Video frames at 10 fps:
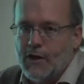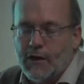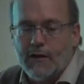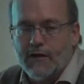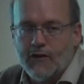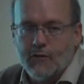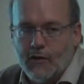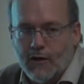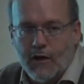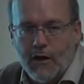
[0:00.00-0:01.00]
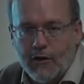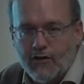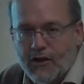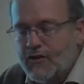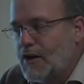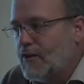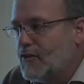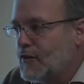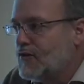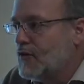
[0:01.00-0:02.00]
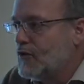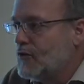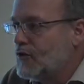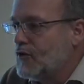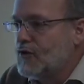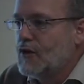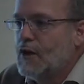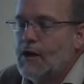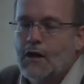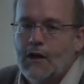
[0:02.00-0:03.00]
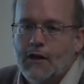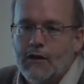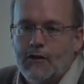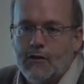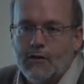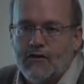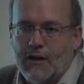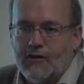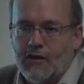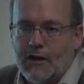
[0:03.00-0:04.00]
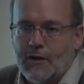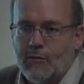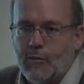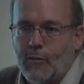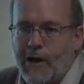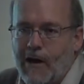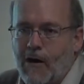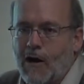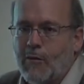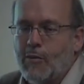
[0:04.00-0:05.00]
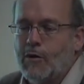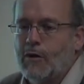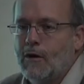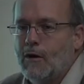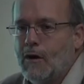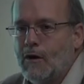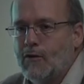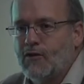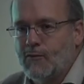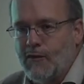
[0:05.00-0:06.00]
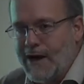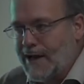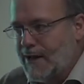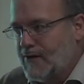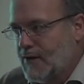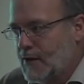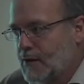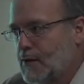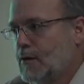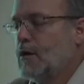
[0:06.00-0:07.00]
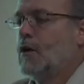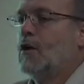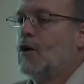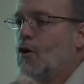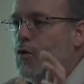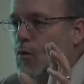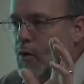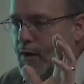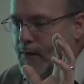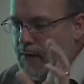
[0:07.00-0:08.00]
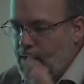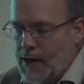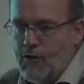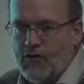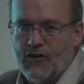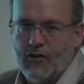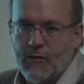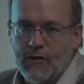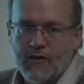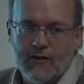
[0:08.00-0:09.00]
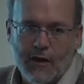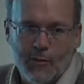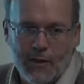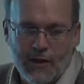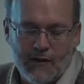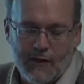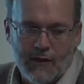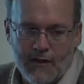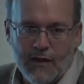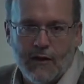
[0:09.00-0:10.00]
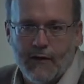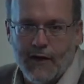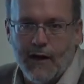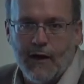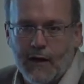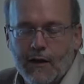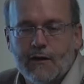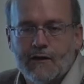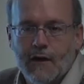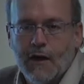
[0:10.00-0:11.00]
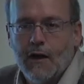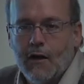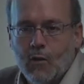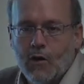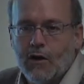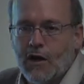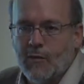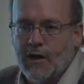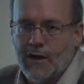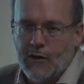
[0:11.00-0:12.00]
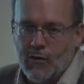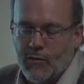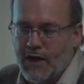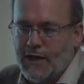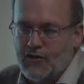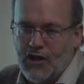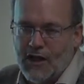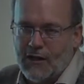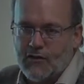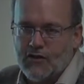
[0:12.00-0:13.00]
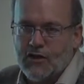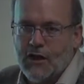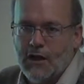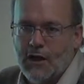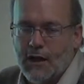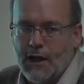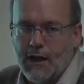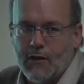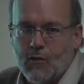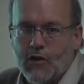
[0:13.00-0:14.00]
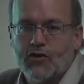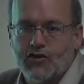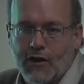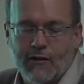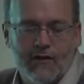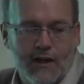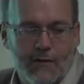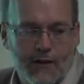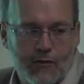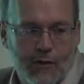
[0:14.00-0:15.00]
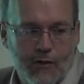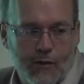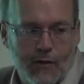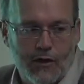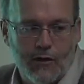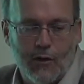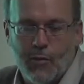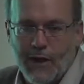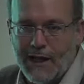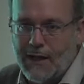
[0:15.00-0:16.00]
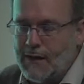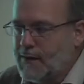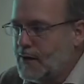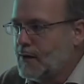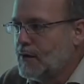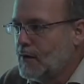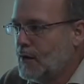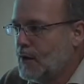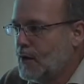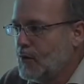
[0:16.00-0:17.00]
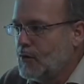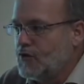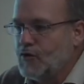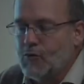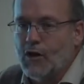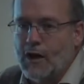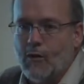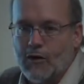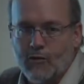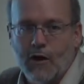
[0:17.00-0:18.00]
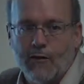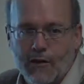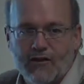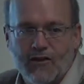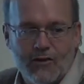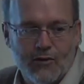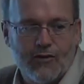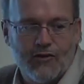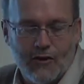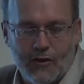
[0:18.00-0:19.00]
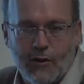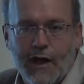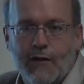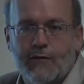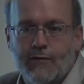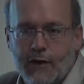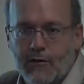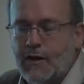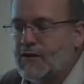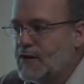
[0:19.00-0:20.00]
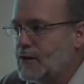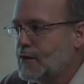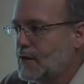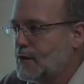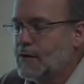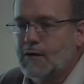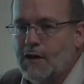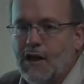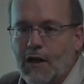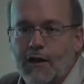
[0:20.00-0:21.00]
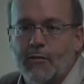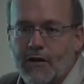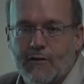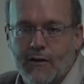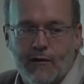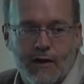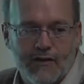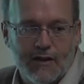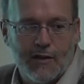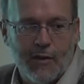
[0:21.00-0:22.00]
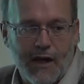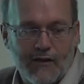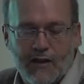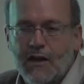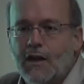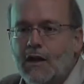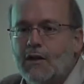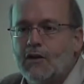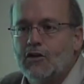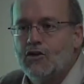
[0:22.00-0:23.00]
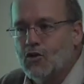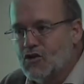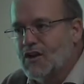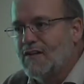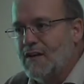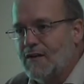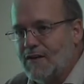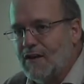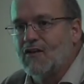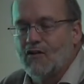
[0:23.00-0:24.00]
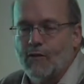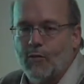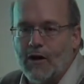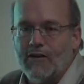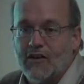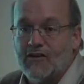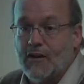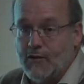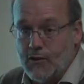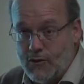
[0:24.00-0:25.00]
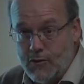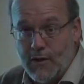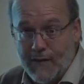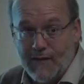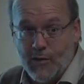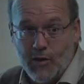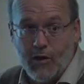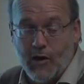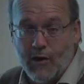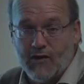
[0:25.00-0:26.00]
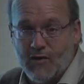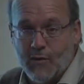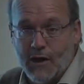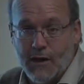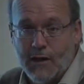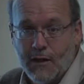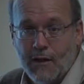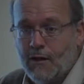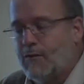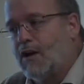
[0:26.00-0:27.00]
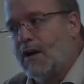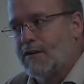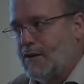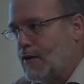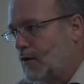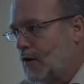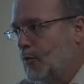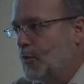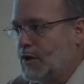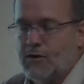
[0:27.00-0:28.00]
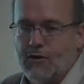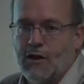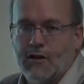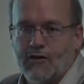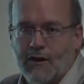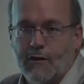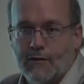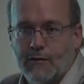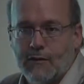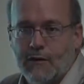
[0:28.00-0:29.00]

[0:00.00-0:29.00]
big on this with large educational institutions to essentially pair up some financing with energy services companies, and the deal there is we'll come in and we'll make a change and we'll share the savings with you and you don't pay anything, which it really works well for institutions that don't have fundraising, unlimited fundraising capacity. Usually this is for projects that if you do have the ability to raise the money, forget the other company, you do it yourself.